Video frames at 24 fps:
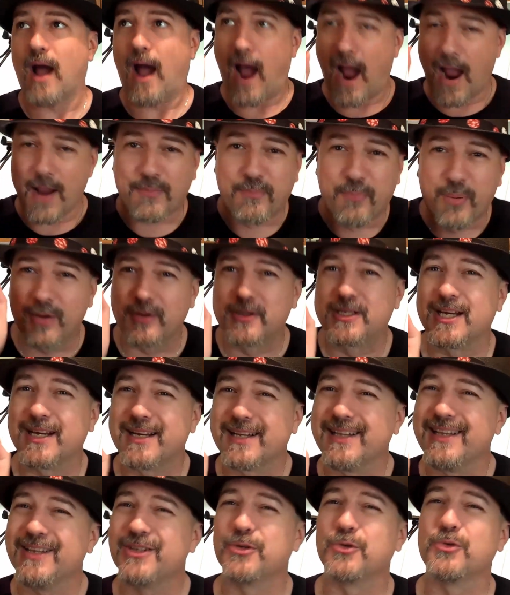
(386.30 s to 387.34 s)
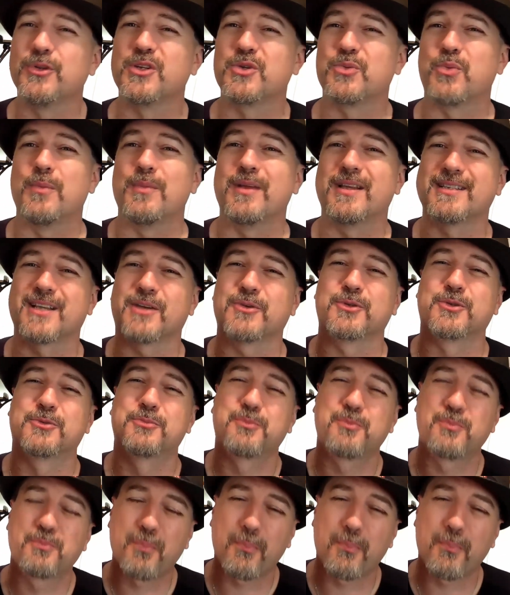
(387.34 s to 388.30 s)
I particularly drew this one because I was